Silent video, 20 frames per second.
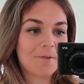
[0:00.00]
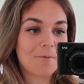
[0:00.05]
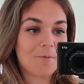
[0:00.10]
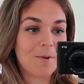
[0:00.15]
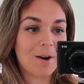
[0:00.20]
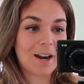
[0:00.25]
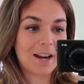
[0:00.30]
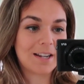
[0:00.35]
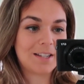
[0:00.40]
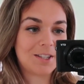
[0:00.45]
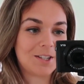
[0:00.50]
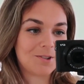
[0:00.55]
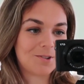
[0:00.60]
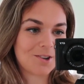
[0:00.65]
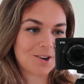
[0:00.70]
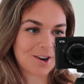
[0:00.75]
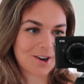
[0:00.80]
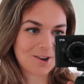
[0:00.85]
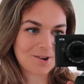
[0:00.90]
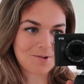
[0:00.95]
what I do
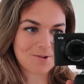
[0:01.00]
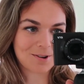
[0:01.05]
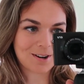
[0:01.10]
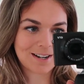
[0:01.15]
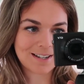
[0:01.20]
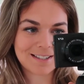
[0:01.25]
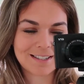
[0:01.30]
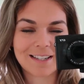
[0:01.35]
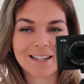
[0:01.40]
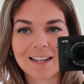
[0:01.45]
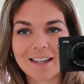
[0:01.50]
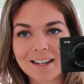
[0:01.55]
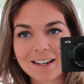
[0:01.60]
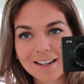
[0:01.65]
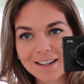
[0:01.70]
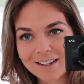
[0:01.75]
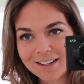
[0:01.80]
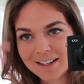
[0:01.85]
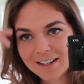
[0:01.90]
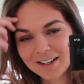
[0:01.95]
during
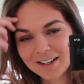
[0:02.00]
quarantine.